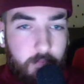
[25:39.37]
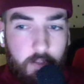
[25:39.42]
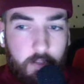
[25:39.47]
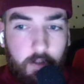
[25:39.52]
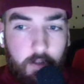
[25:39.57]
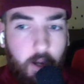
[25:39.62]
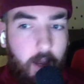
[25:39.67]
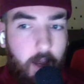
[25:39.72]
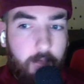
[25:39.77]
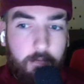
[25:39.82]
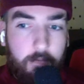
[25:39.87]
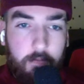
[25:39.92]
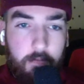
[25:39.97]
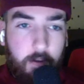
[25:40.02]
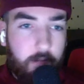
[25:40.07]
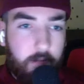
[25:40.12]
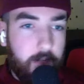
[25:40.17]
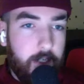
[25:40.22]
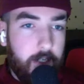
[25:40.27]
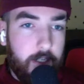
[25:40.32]
have a
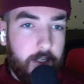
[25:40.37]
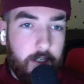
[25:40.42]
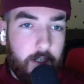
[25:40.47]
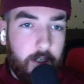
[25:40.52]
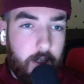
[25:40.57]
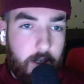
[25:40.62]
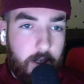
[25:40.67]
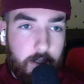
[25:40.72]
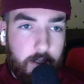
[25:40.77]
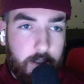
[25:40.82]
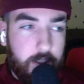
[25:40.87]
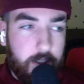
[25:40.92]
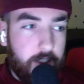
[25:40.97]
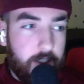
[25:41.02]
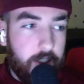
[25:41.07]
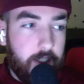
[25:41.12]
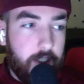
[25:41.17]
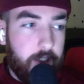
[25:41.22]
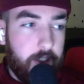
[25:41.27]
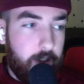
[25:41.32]
very
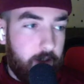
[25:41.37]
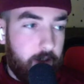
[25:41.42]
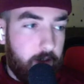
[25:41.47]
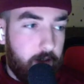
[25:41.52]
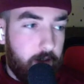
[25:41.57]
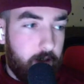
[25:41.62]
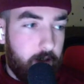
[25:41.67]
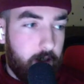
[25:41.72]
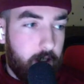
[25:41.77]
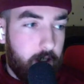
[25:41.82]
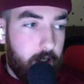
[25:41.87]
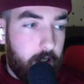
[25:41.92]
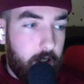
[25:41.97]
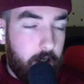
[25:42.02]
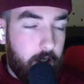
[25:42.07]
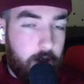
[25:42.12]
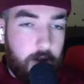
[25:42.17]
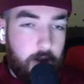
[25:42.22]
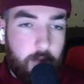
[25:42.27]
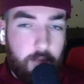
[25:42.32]
consistent
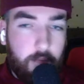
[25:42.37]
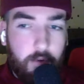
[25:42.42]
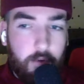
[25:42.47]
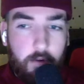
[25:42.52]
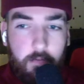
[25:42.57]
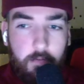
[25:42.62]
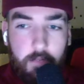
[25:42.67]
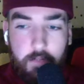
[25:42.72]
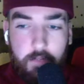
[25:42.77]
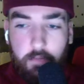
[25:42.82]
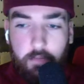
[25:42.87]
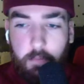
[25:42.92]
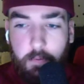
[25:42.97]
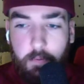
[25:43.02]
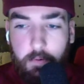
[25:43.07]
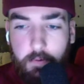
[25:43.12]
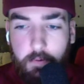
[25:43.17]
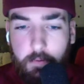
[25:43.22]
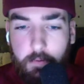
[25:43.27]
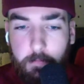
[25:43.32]
number of
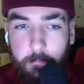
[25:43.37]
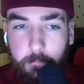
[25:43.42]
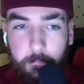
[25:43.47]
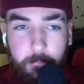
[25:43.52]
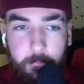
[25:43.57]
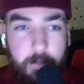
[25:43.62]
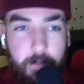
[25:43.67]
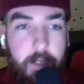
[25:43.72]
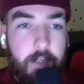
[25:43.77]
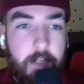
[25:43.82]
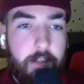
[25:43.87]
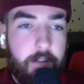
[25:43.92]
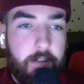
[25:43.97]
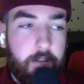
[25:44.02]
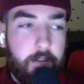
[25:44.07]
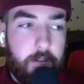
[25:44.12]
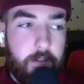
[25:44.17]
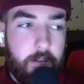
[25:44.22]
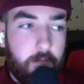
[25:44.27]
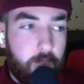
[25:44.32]
Liverpool
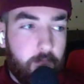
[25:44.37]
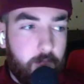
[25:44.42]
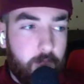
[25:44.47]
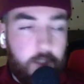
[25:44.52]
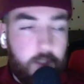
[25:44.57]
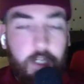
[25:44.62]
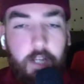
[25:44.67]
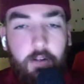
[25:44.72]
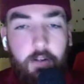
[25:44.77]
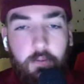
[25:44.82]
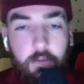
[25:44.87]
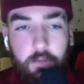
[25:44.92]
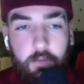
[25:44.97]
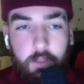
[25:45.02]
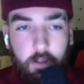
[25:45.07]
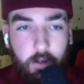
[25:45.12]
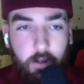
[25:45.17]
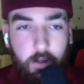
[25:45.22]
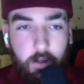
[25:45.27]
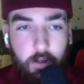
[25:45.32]
fans channels
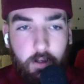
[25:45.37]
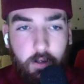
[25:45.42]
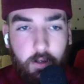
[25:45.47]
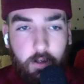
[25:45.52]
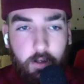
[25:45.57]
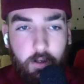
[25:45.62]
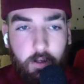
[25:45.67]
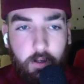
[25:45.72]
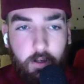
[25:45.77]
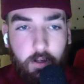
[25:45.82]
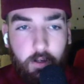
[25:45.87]
that I follow.